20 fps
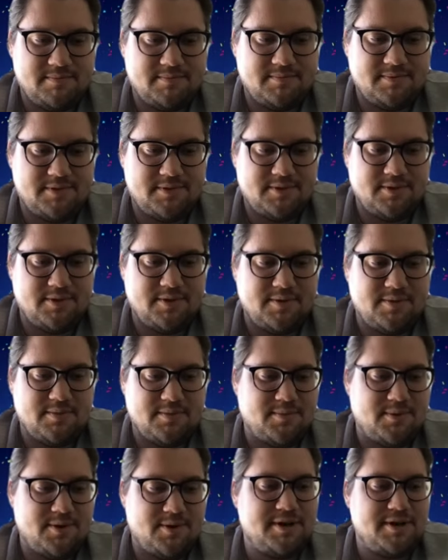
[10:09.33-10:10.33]
So don't
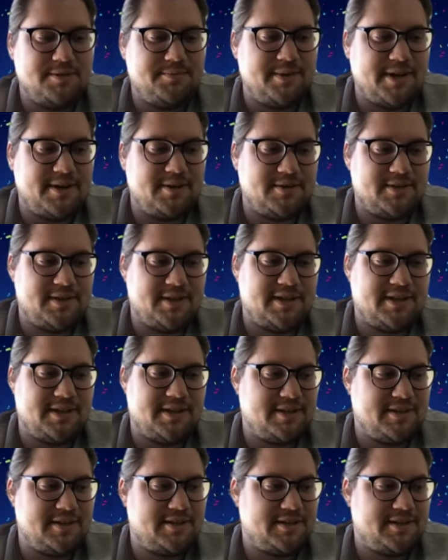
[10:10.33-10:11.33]
worry about like
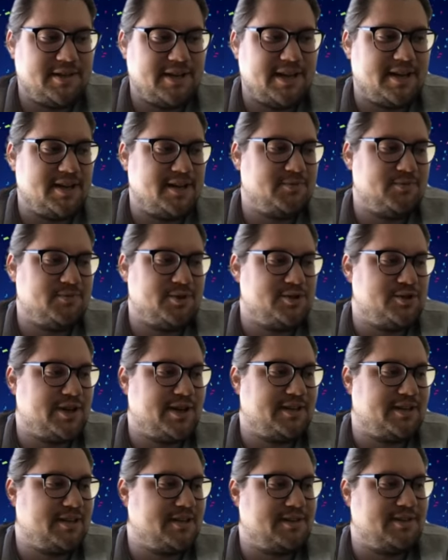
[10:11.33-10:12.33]
getting
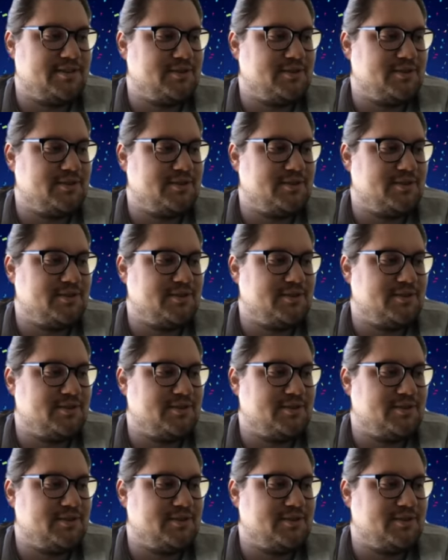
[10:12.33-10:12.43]
rejected.